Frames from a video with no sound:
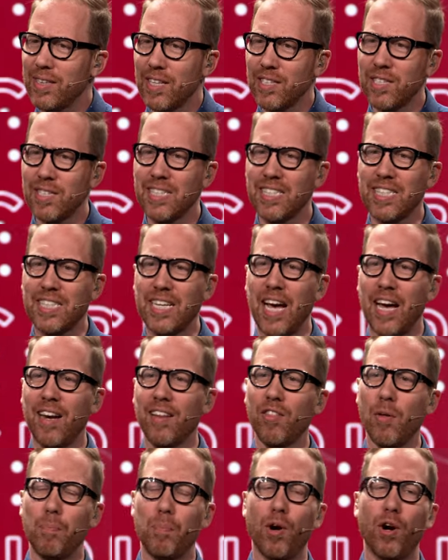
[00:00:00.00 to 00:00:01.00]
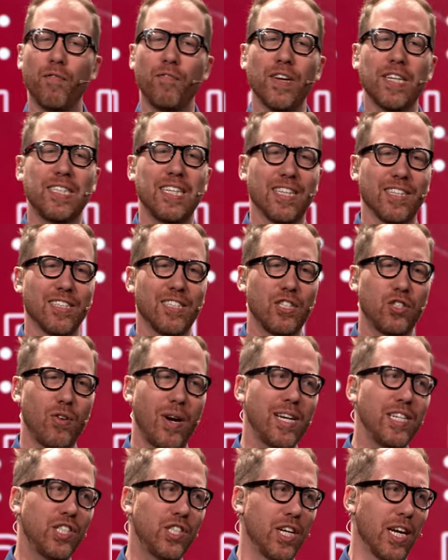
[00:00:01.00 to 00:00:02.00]
this is kind of the perfect
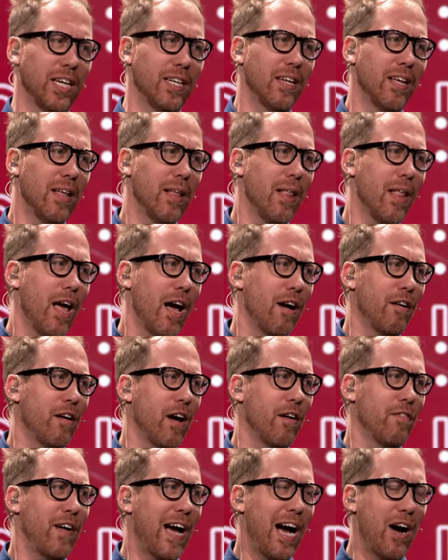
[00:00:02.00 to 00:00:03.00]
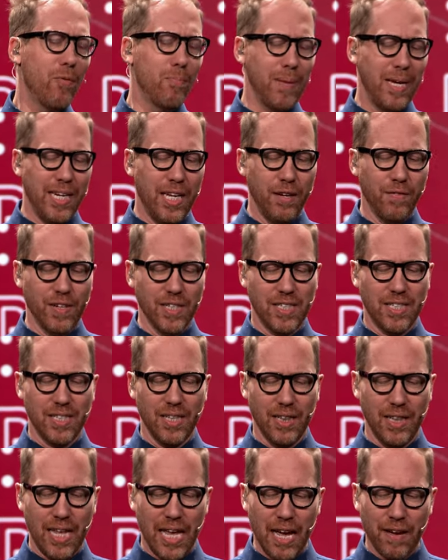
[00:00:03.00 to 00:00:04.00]
illustration of, of how many of us
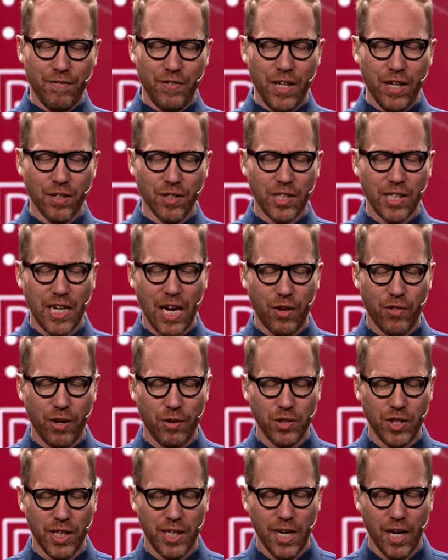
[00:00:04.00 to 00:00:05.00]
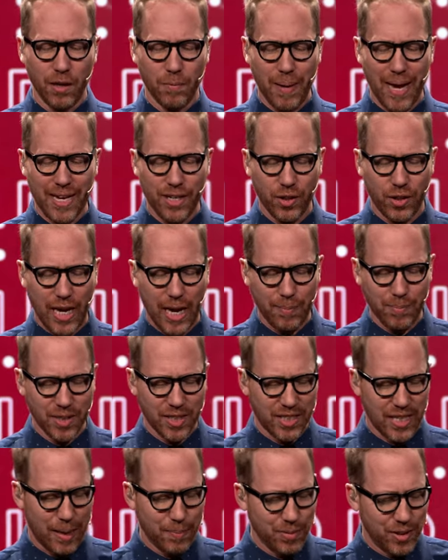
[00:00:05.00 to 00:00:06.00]
live. Years ago, there was a young man who came to
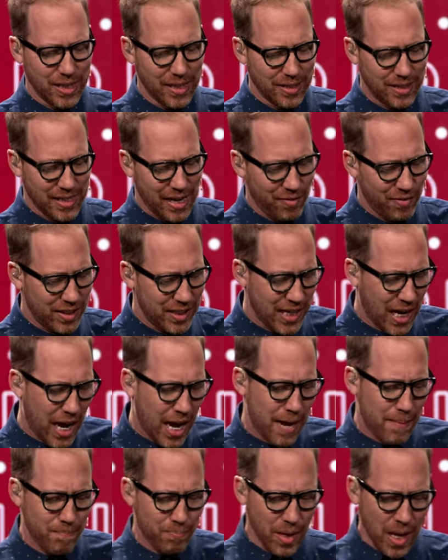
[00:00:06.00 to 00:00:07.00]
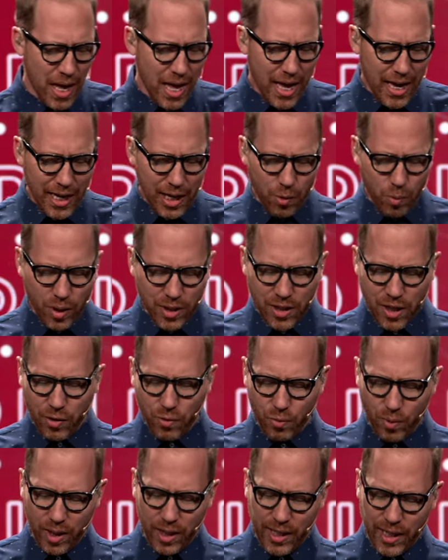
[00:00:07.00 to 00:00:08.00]
Substance, and at the time, he
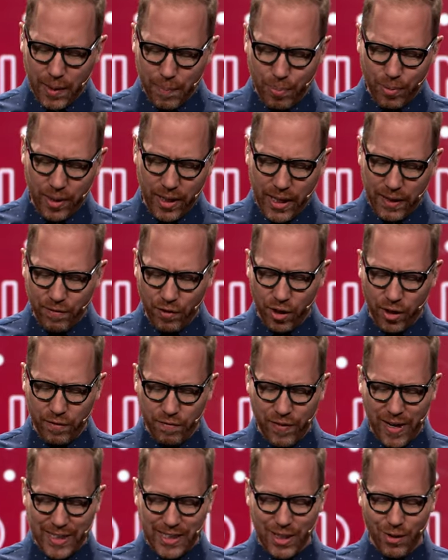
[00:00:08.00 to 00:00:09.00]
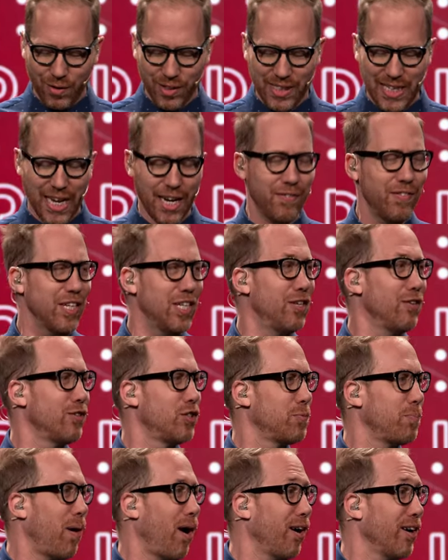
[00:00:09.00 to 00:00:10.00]
wasn't really a believer. In fact, he was kind of a
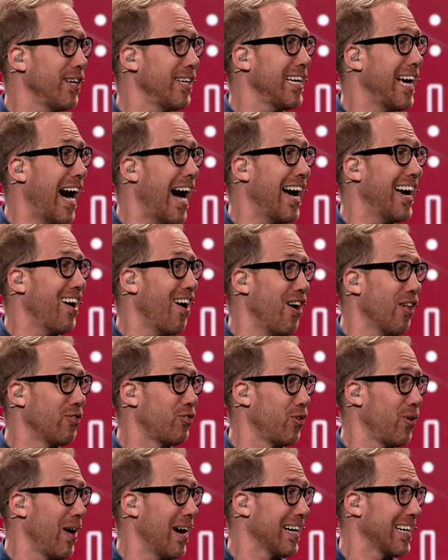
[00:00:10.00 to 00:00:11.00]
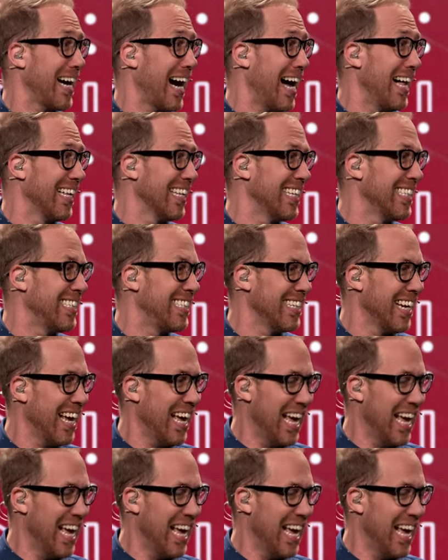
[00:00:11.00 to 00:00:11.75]
huge party guy all throughout college